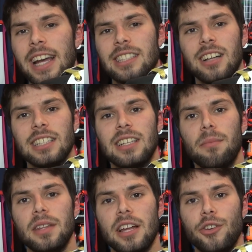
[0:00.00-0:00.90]
It's not
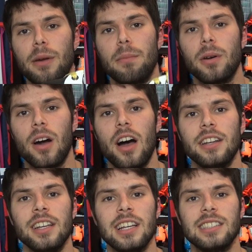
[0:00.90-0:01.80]
something that you can put
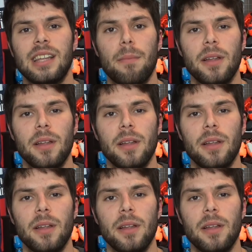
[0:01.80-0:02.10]
on, step